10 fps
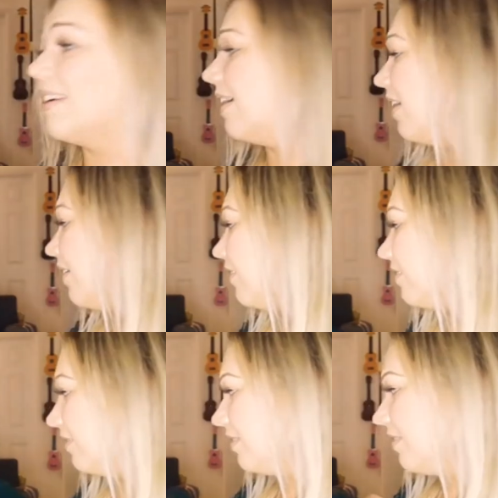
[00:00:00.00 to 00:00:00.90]

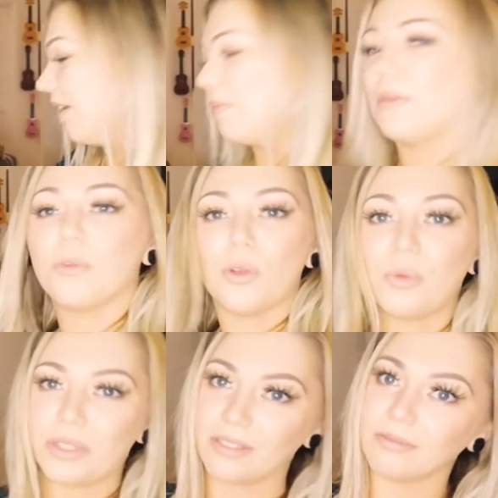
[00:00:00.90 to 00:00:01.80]
I mean,
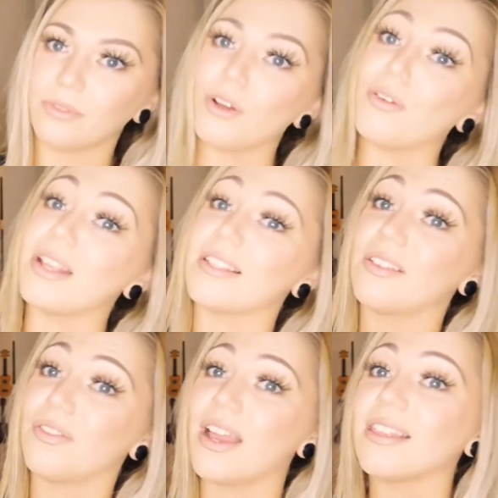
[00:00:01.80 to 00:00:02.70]
who would it? If you're a
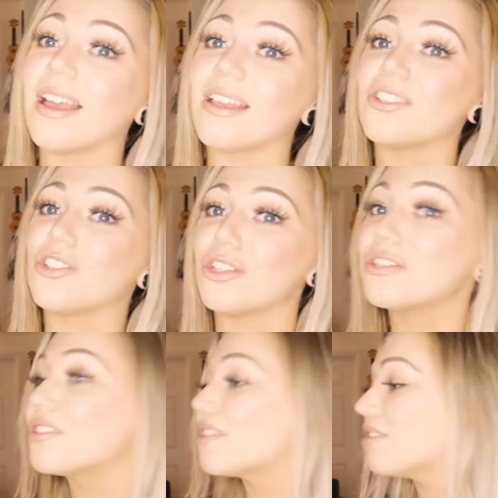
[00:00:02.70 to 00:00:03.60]
wrestling fan, that is
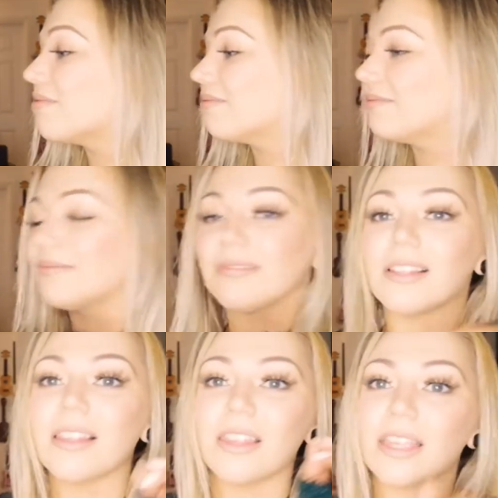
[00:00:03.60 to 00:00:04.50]
just
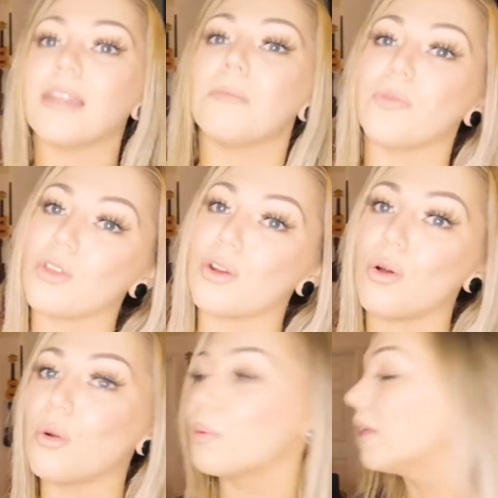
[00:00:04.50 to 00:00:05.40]
the cream of the
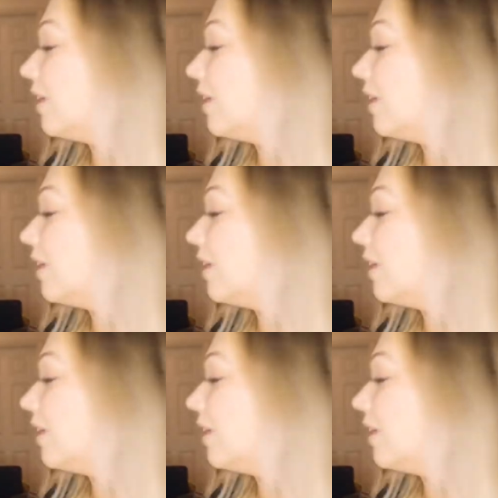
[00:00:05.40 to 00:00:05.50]
crop,